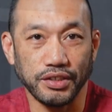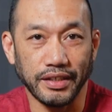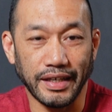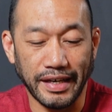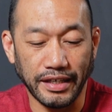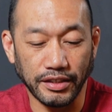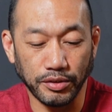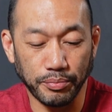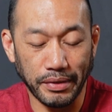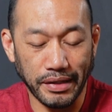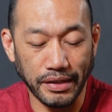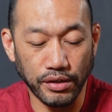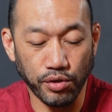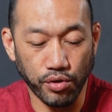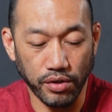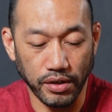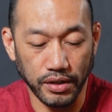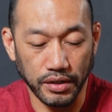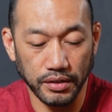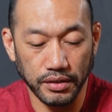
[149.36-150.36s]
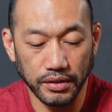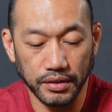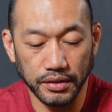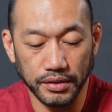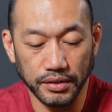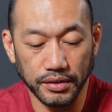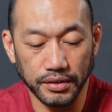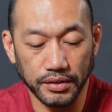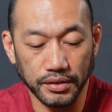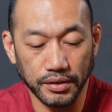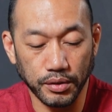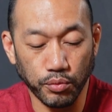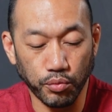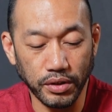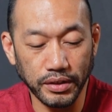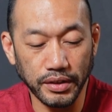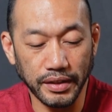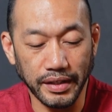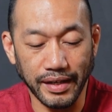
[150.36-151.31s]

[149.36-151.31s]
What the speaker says: today is Bighorn. The one